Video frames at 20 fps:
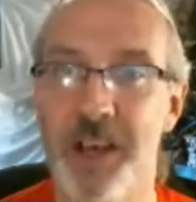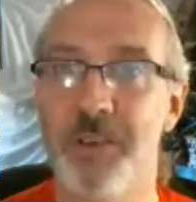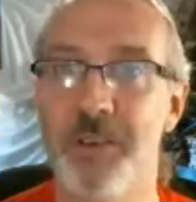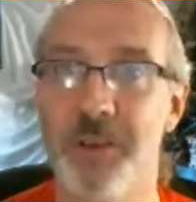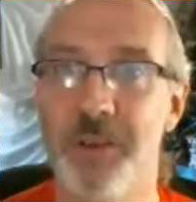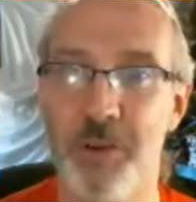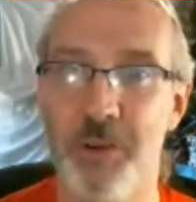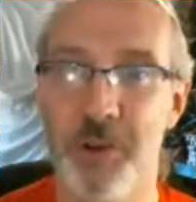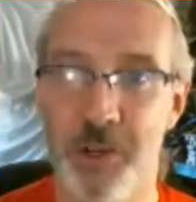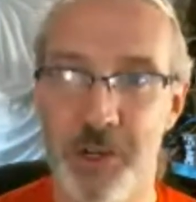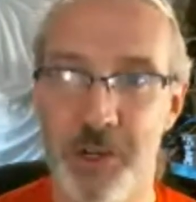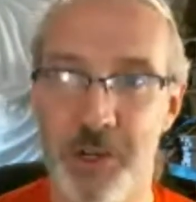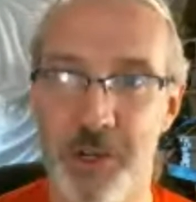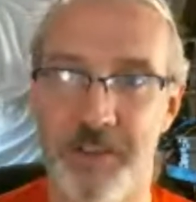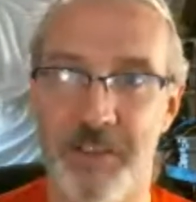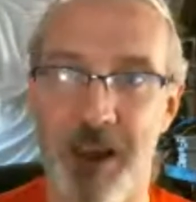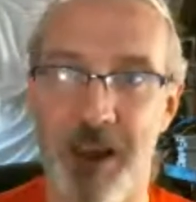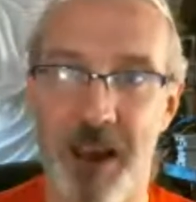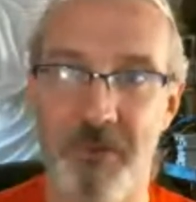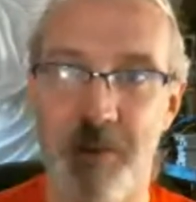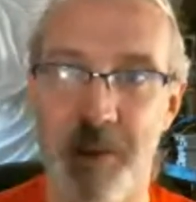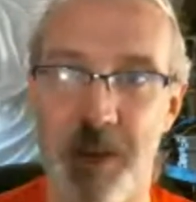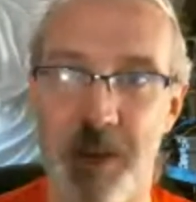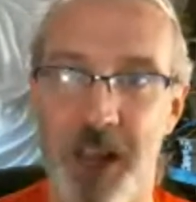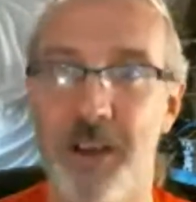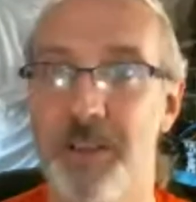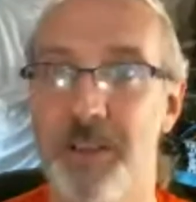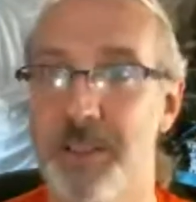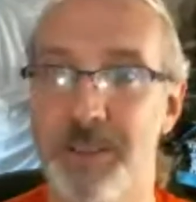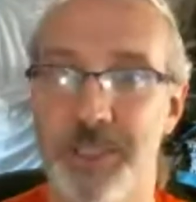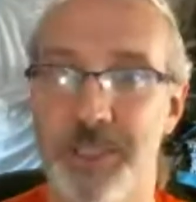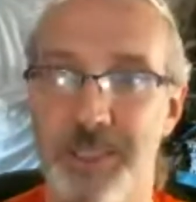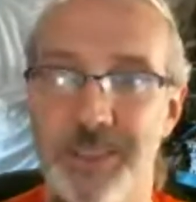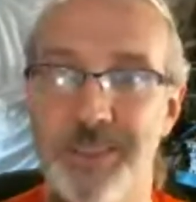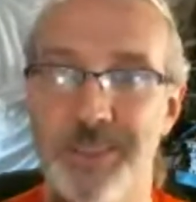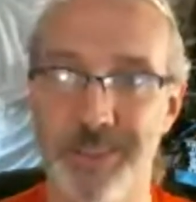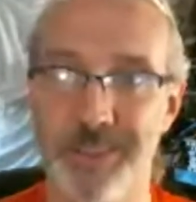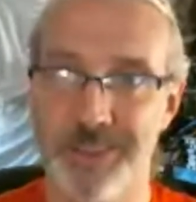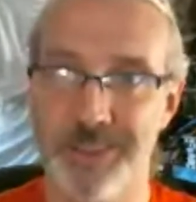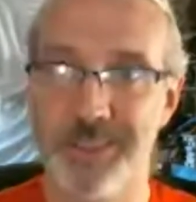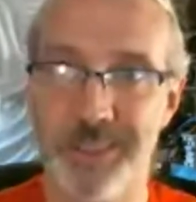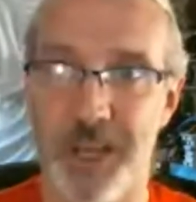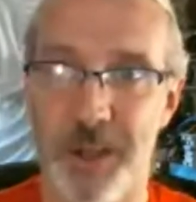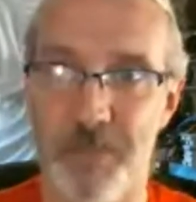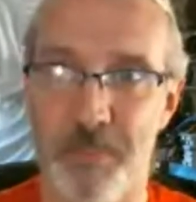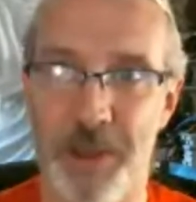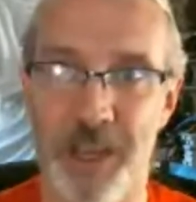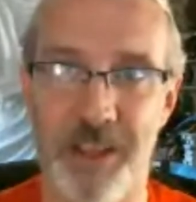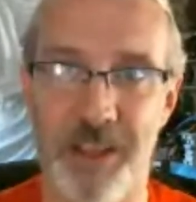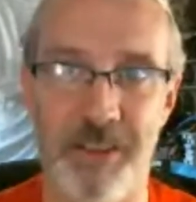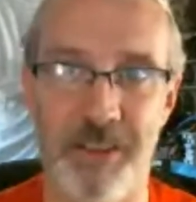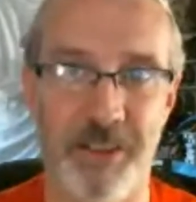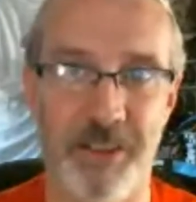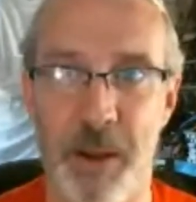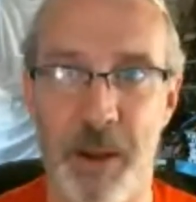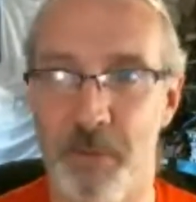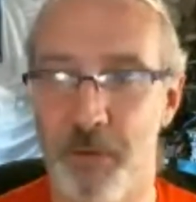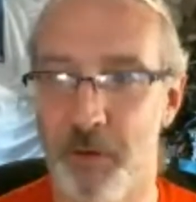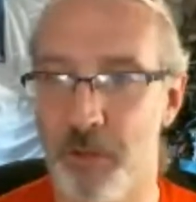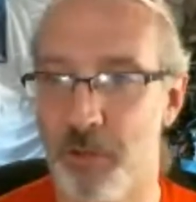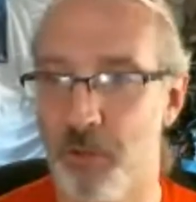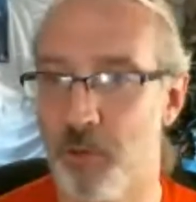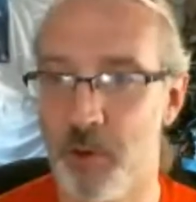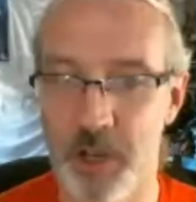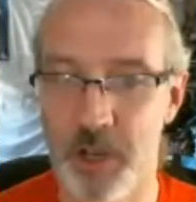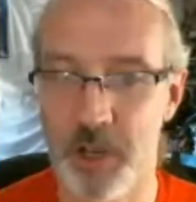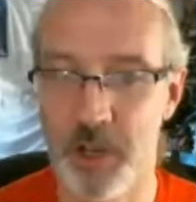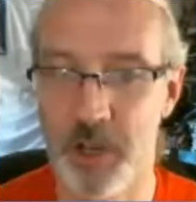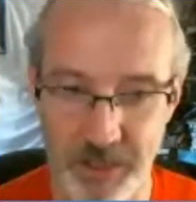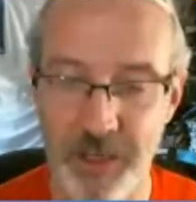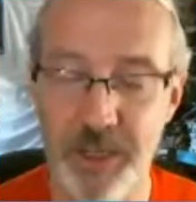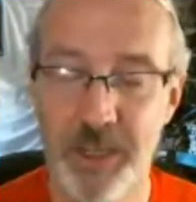You could just have a nail and you stick a piece of paper through it, and